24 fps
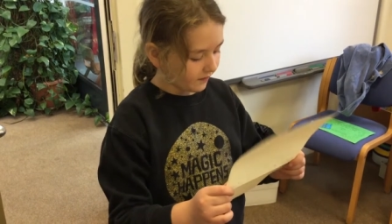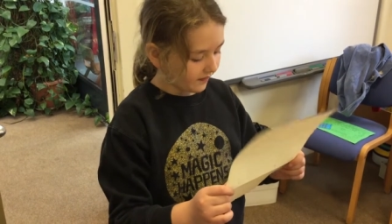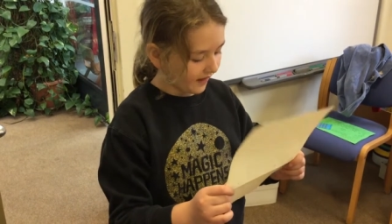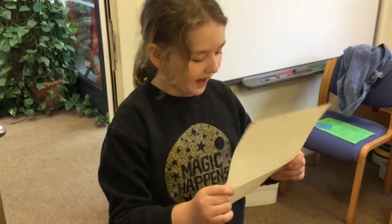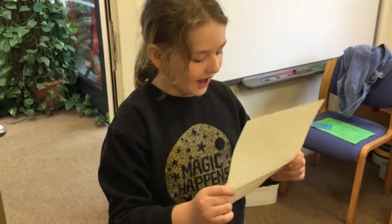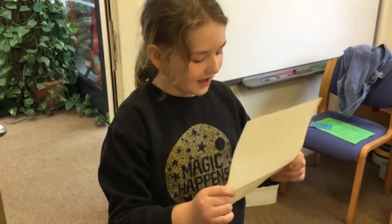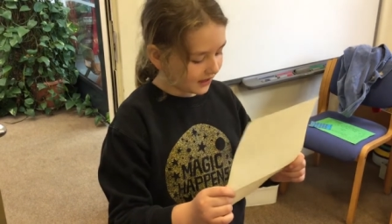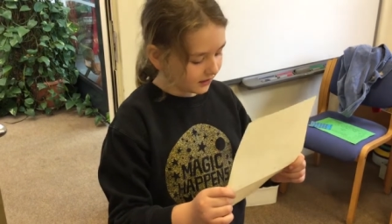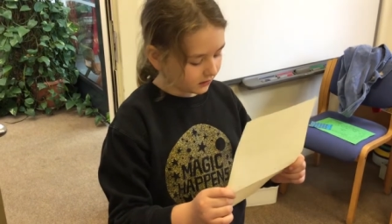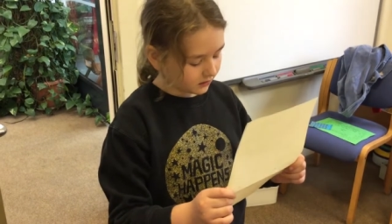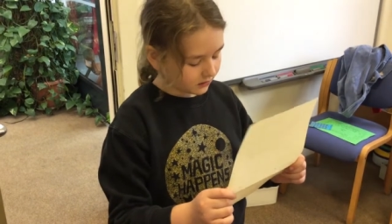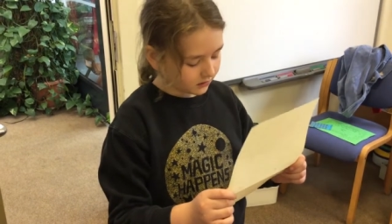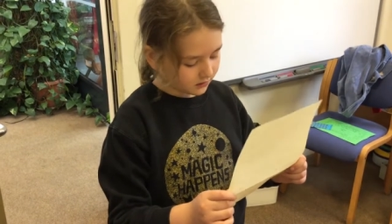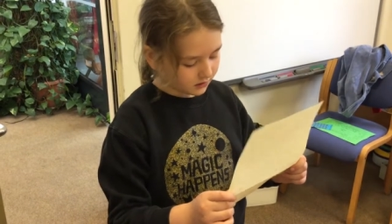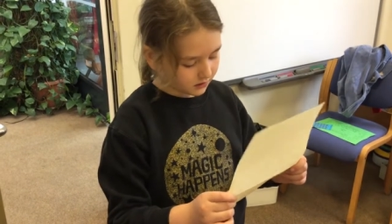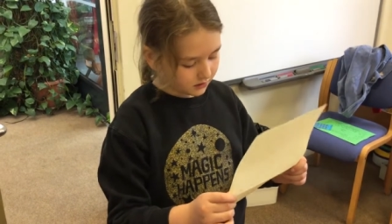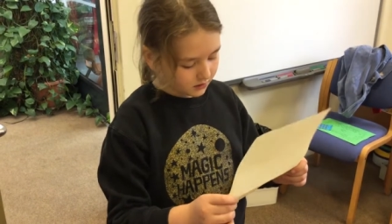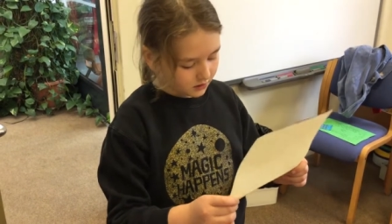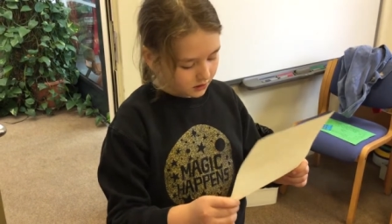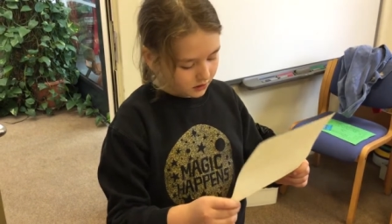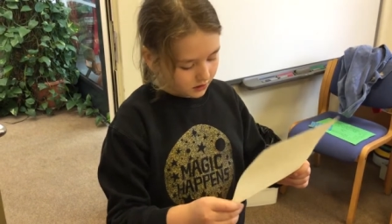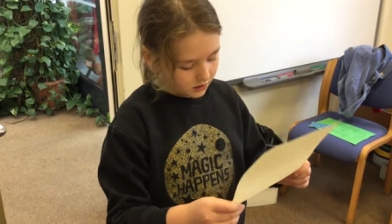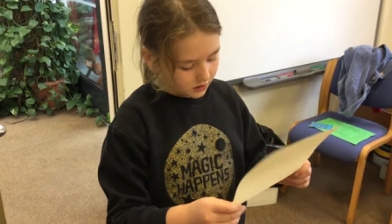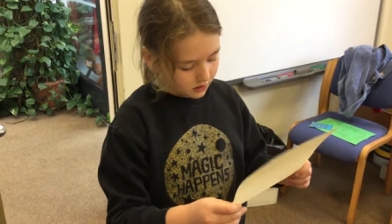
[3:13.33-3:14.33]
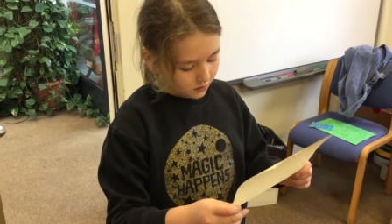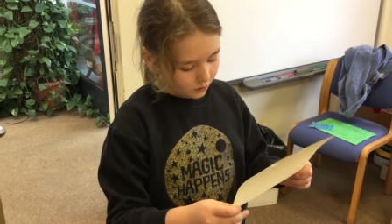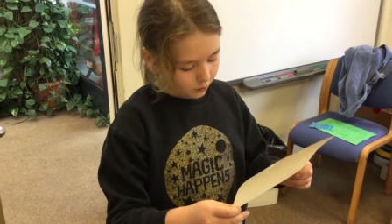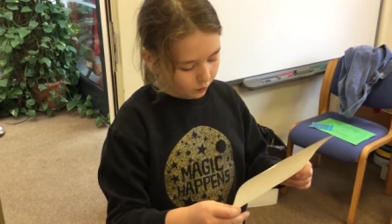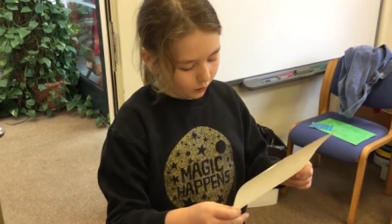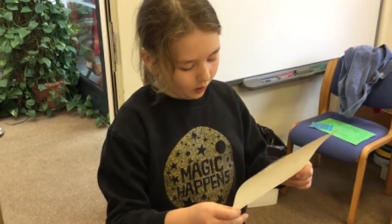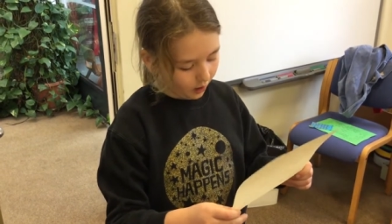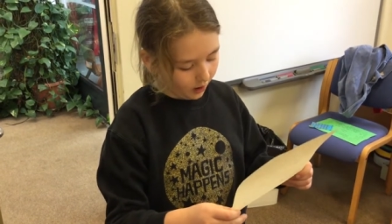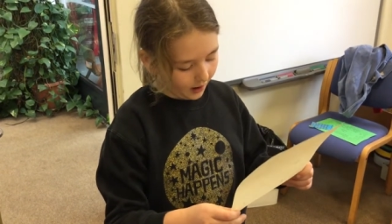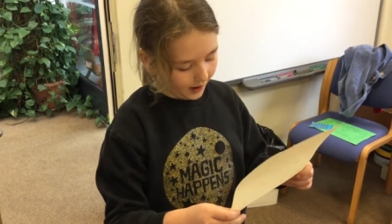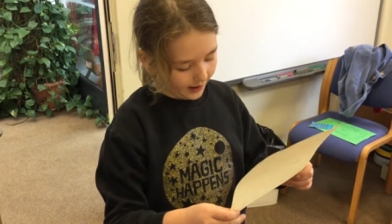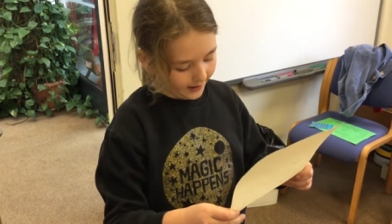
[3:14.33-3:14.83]
That's
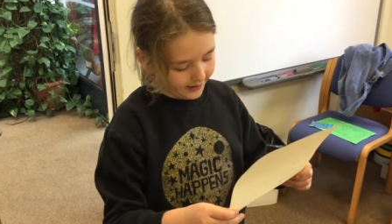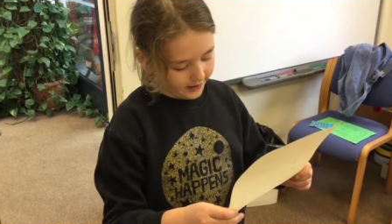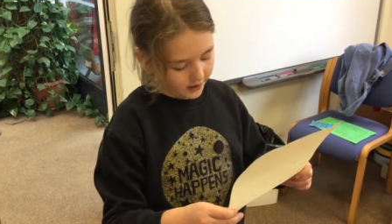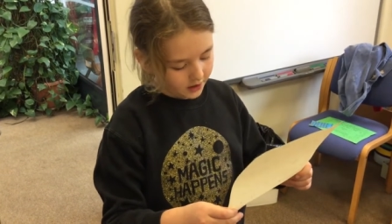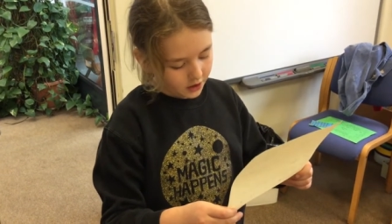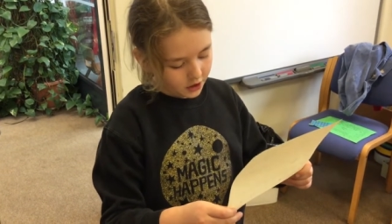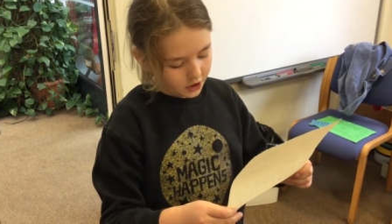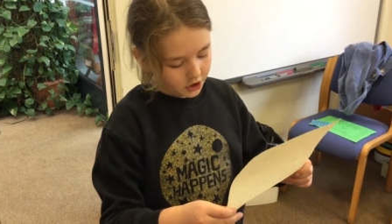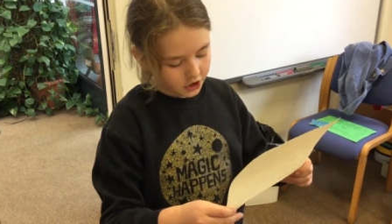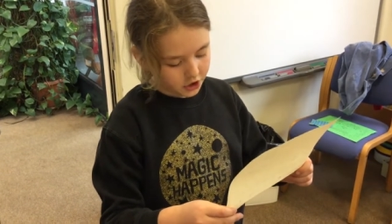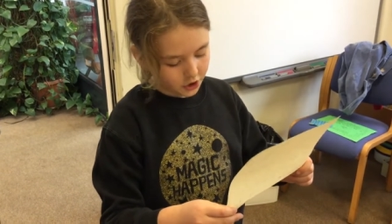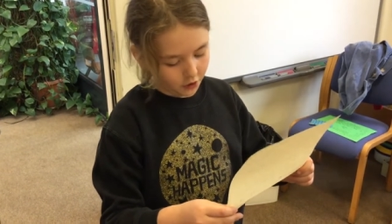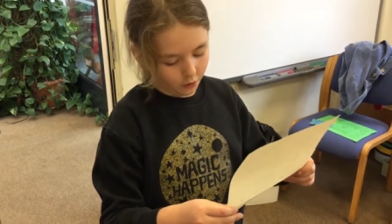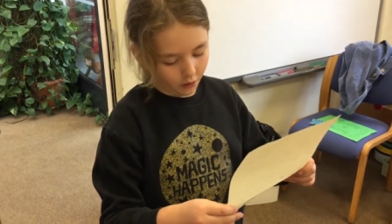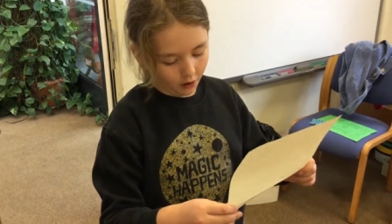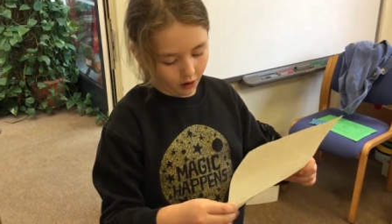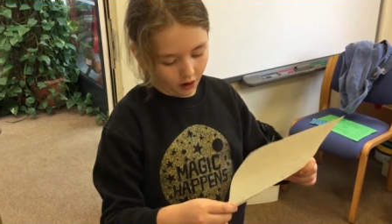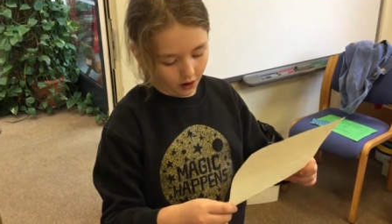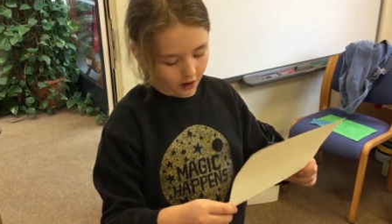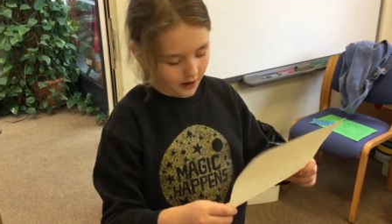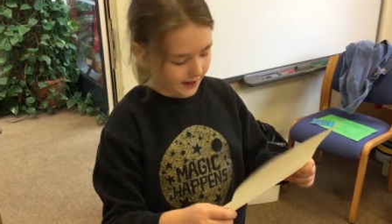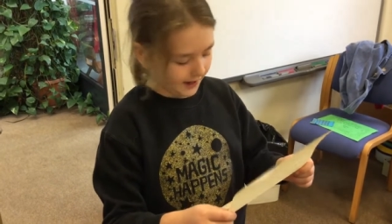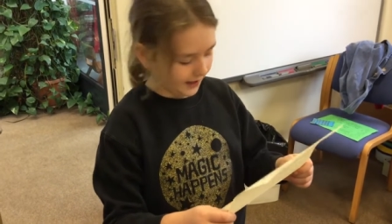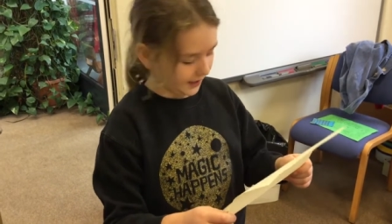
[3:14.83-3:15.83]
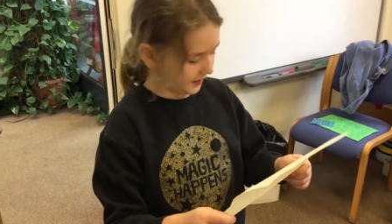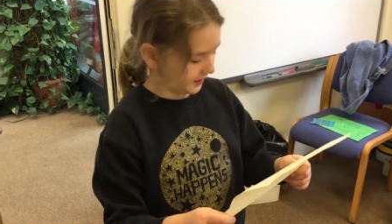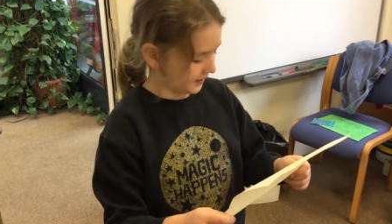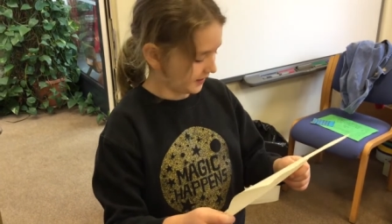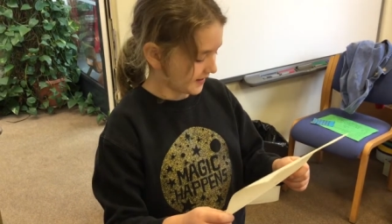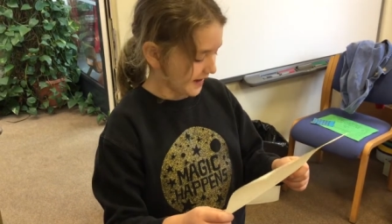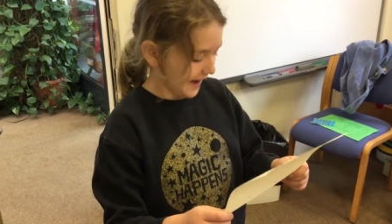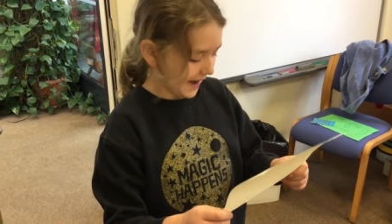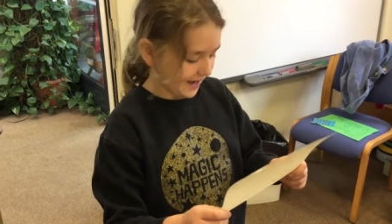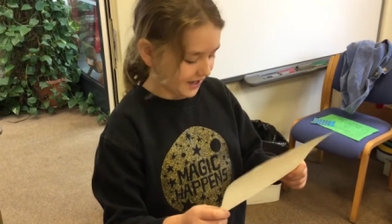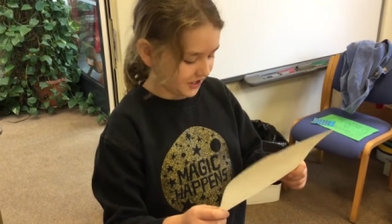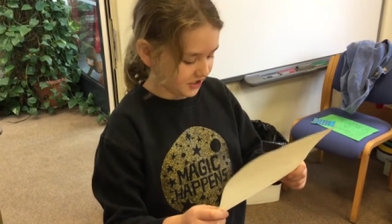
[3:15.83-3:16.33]
why you are
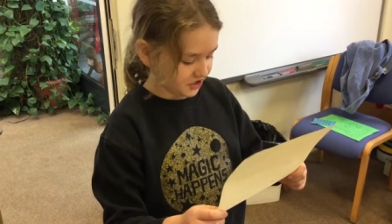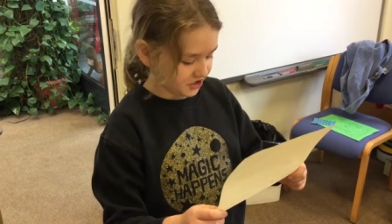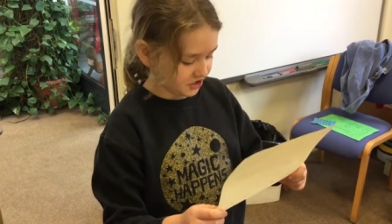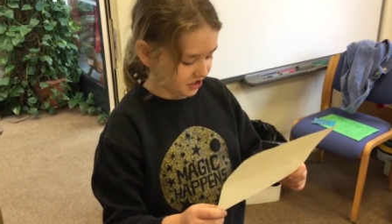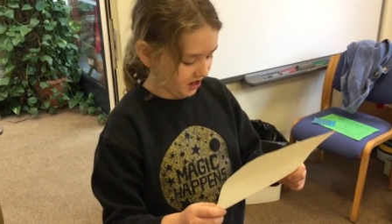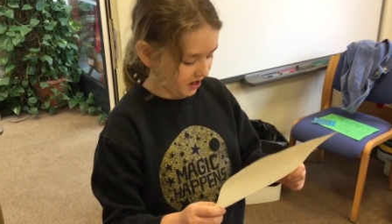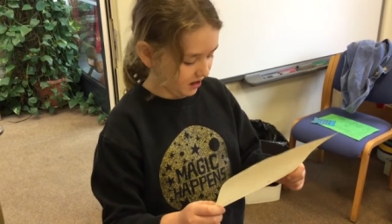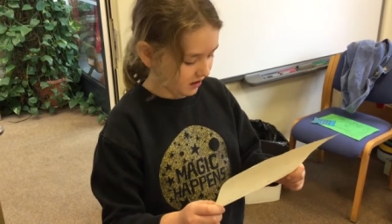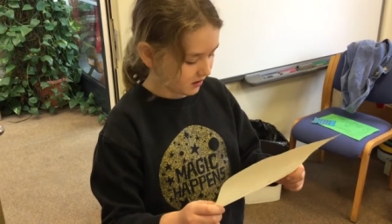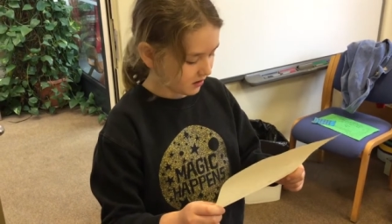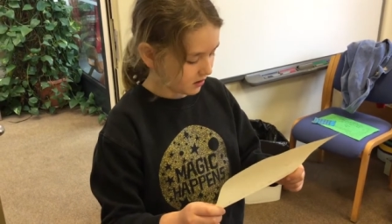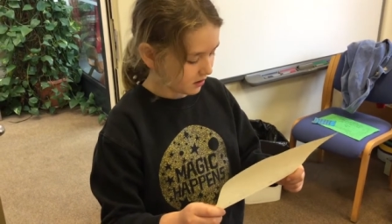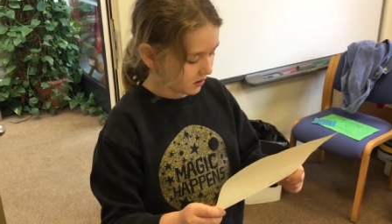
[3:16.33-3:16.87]
in danger.